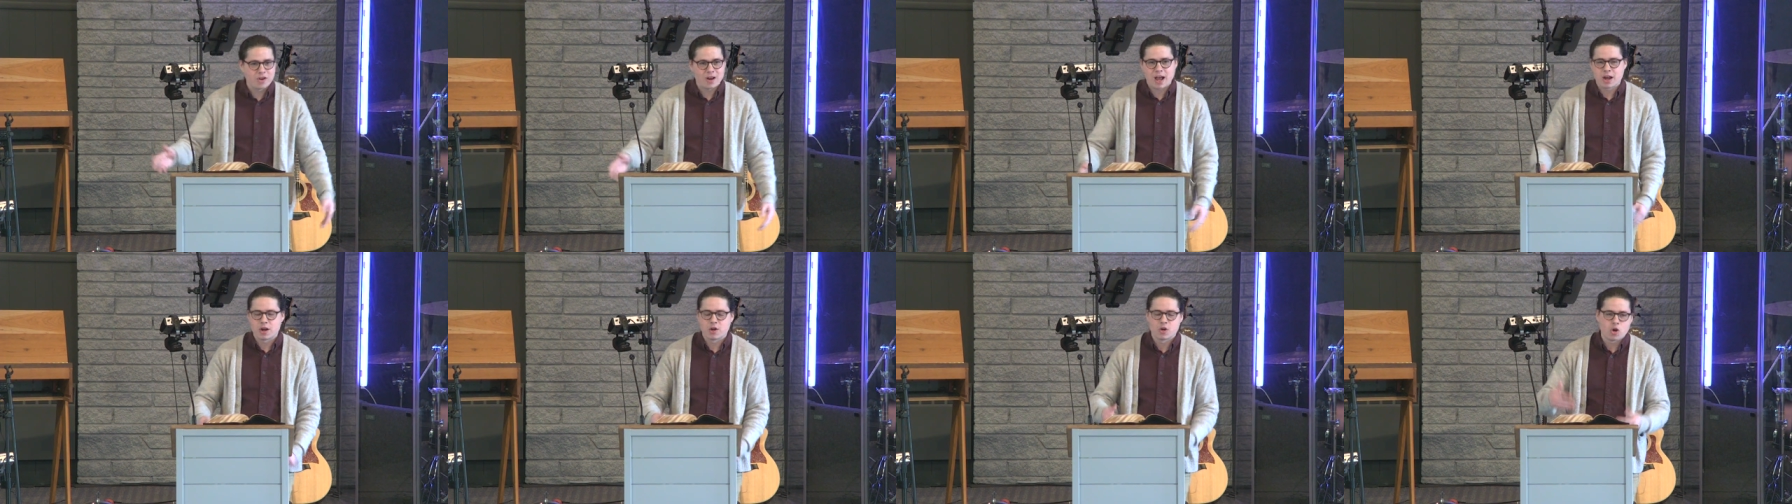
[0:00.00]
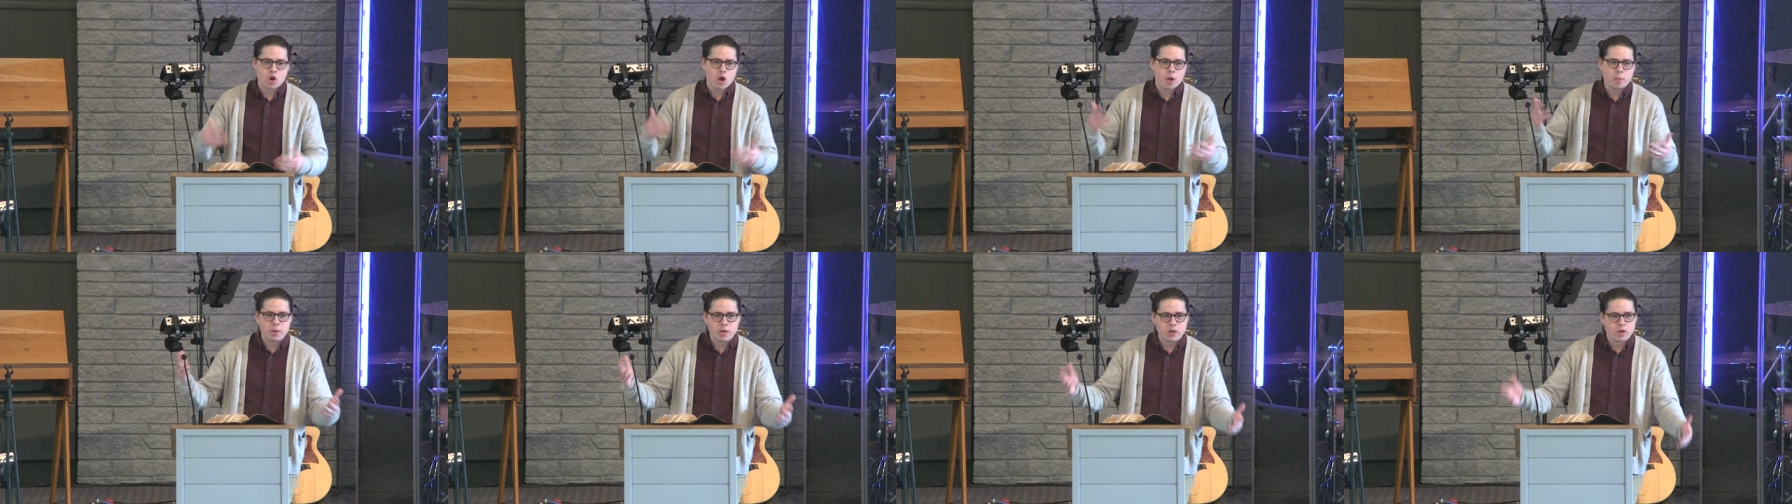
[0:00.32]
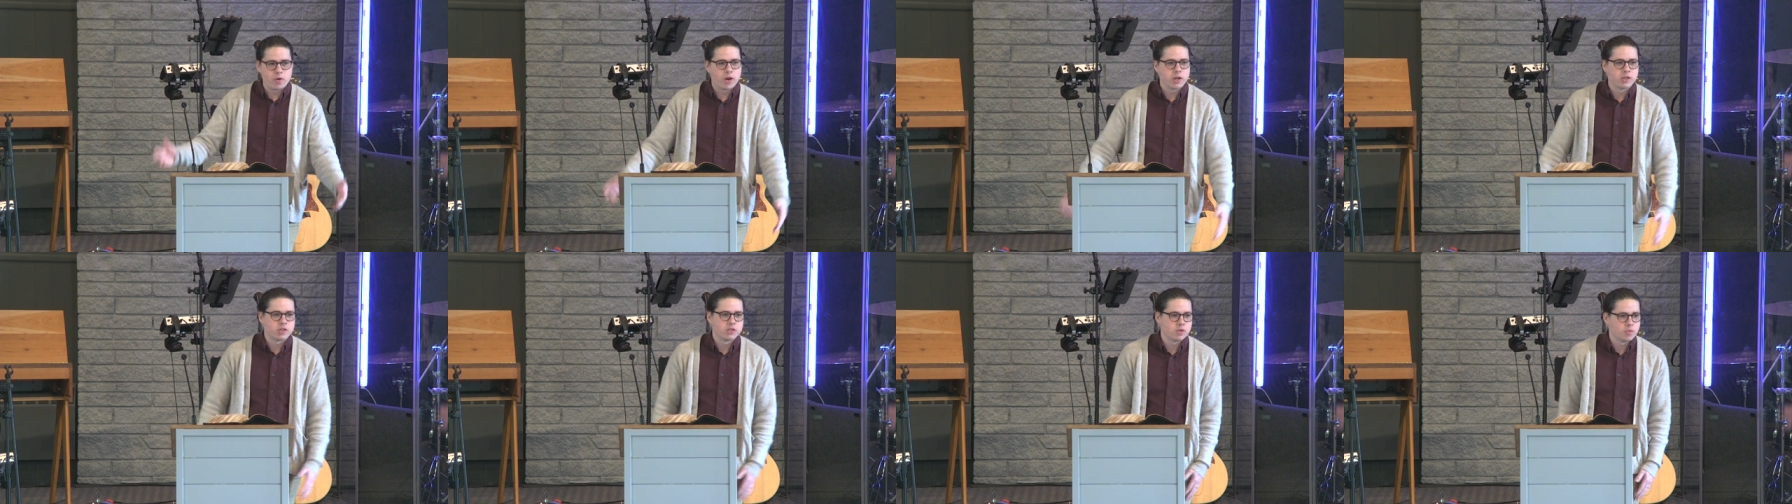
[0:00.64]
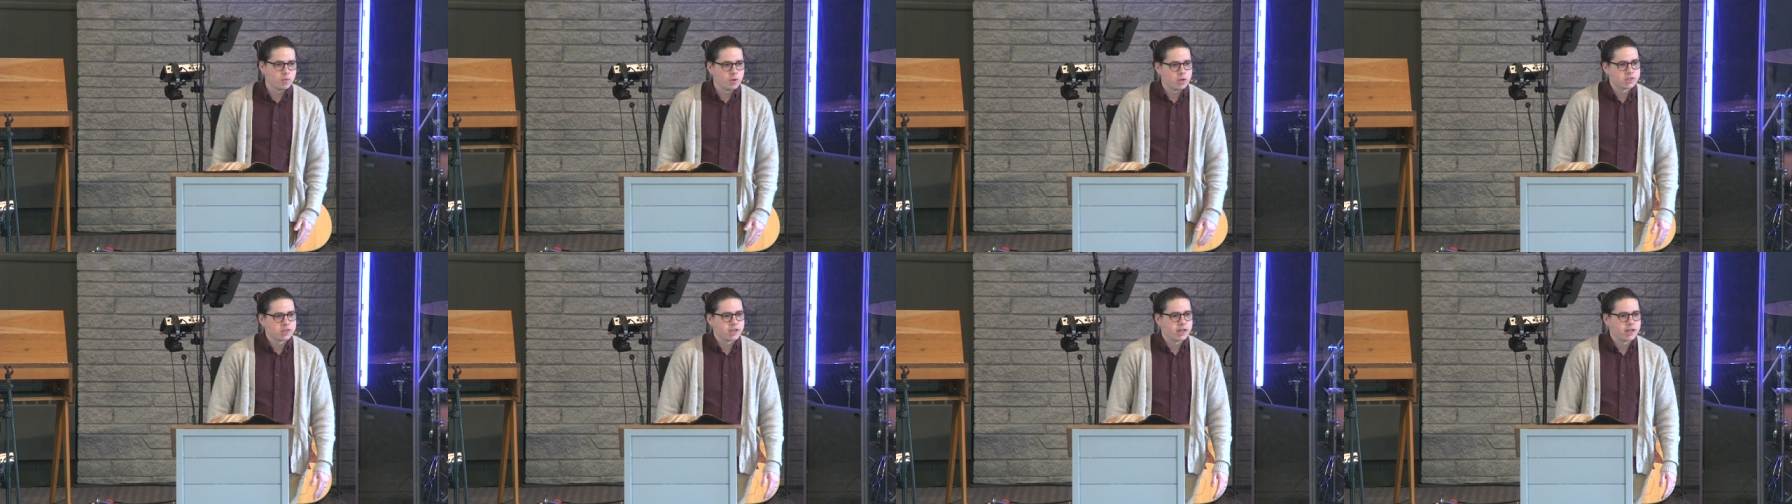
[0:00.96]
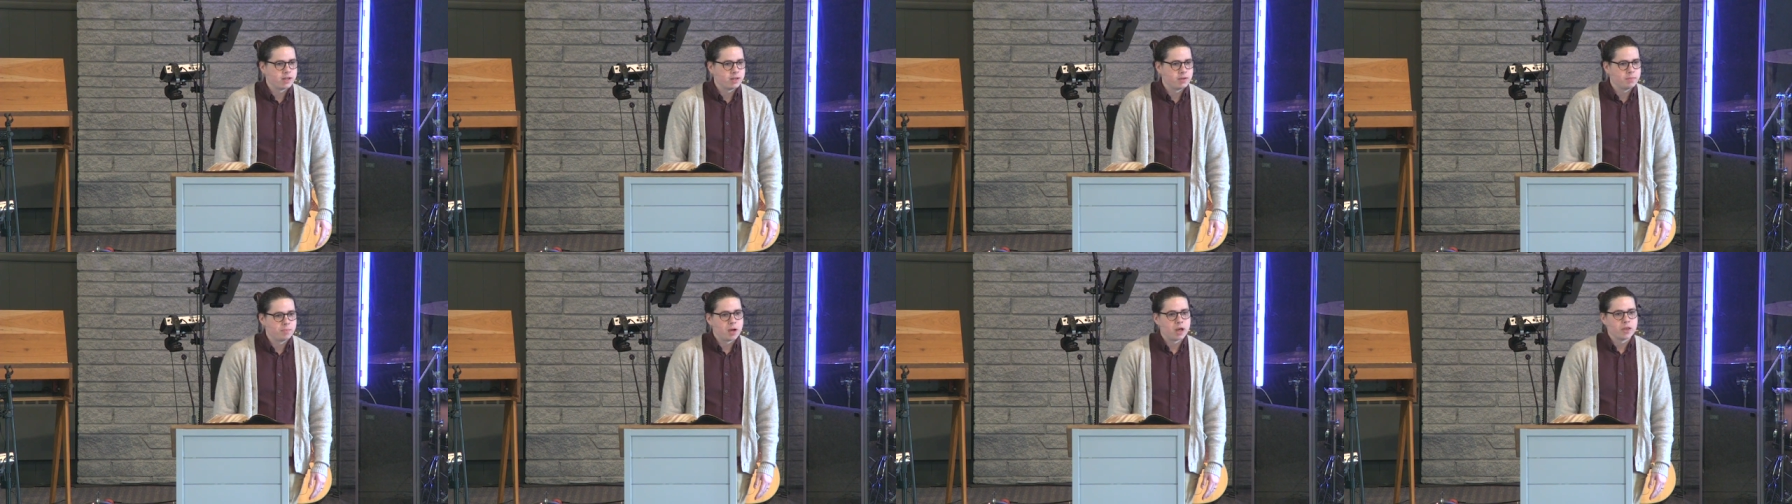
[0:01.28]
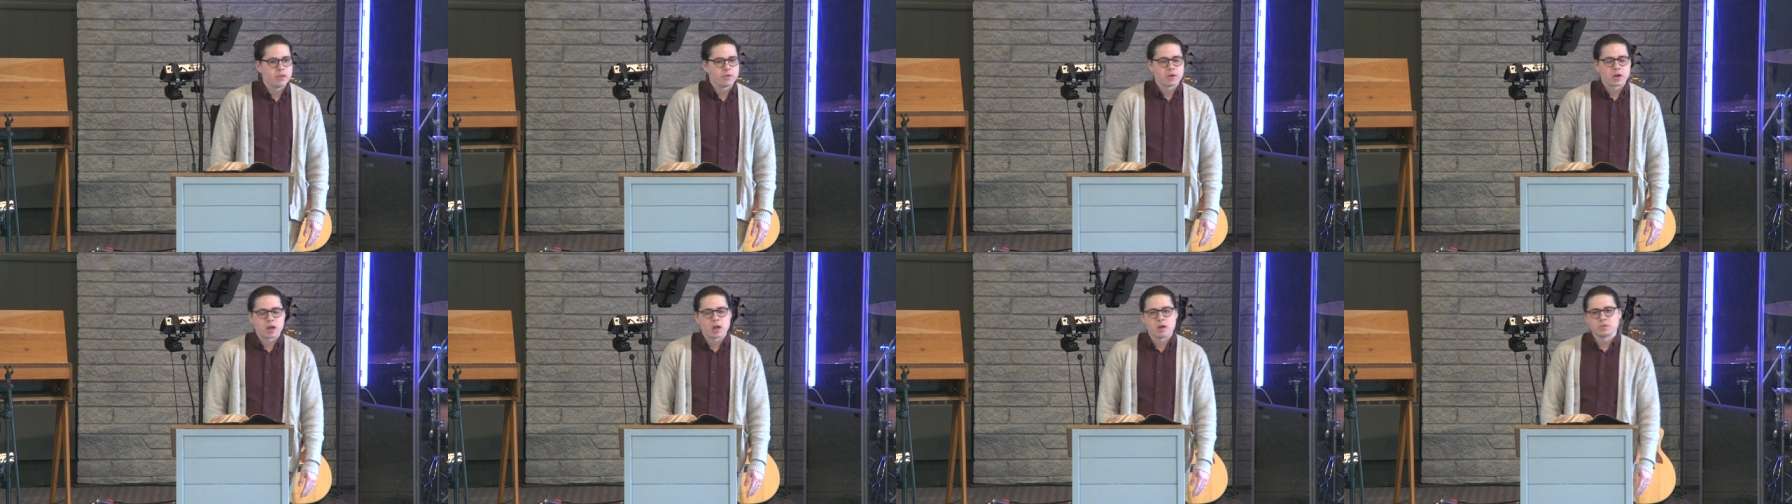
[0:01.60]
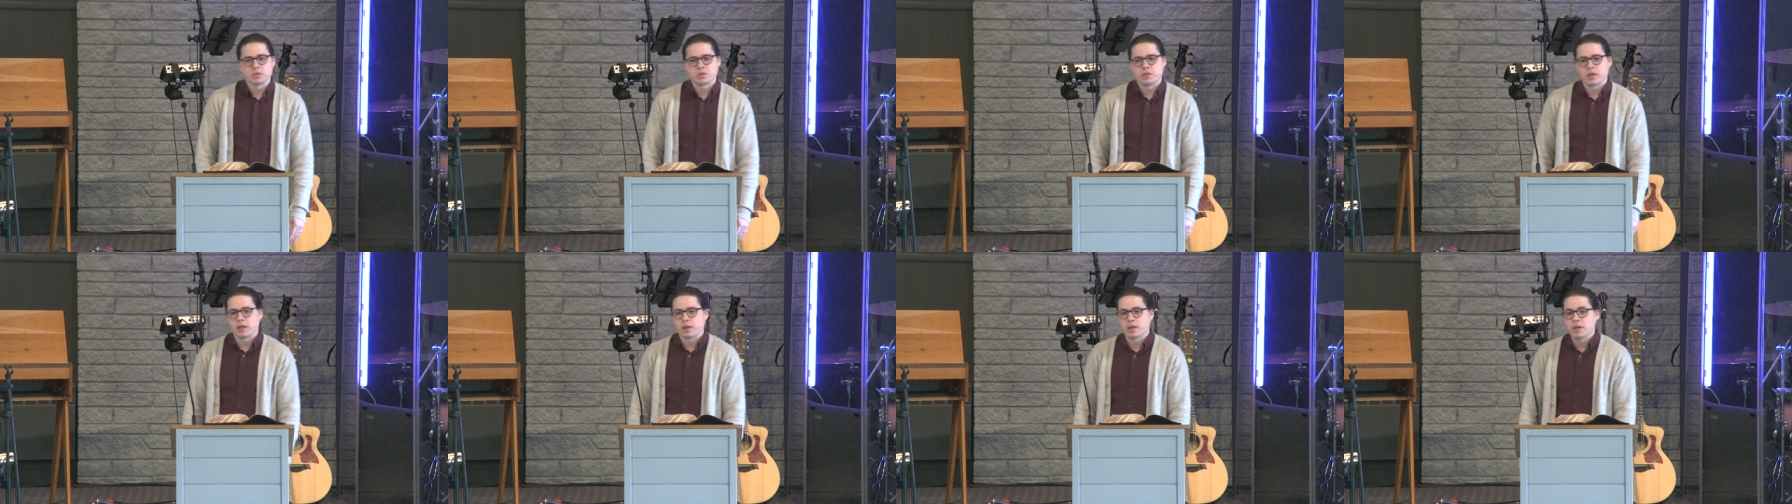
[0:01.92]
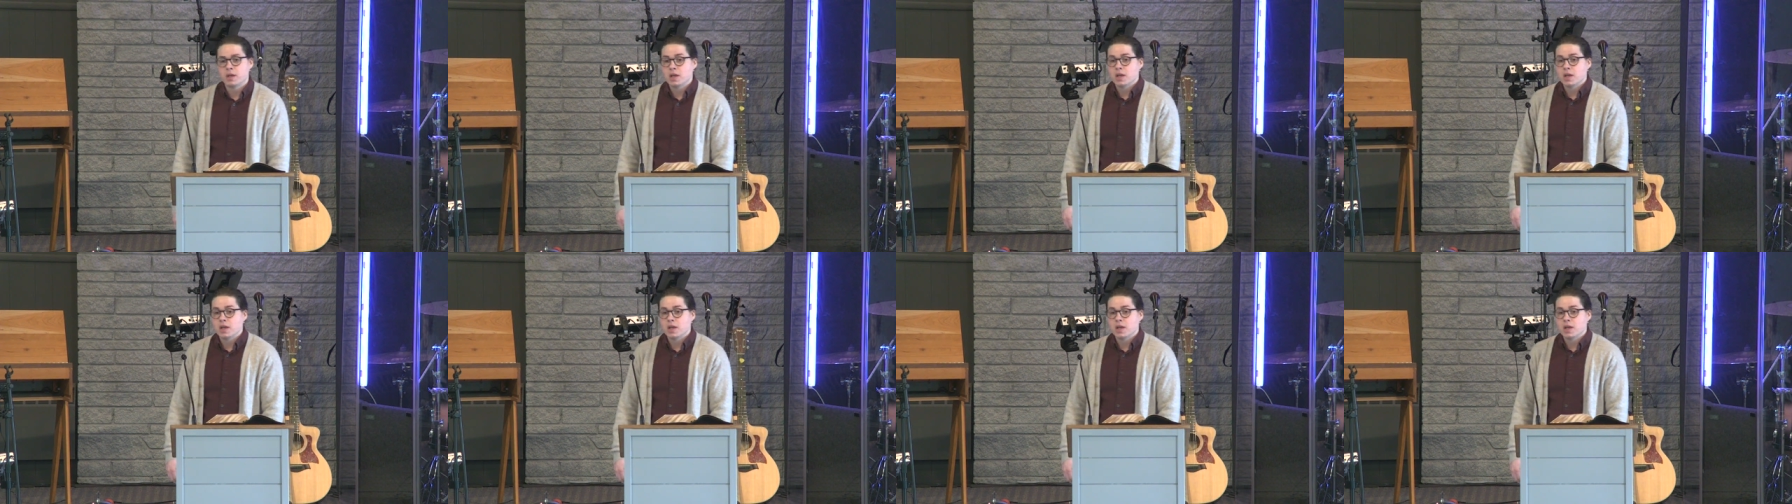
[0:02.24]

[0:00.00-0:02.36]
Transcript: I don't know how many greats it was. I didn't bother counting.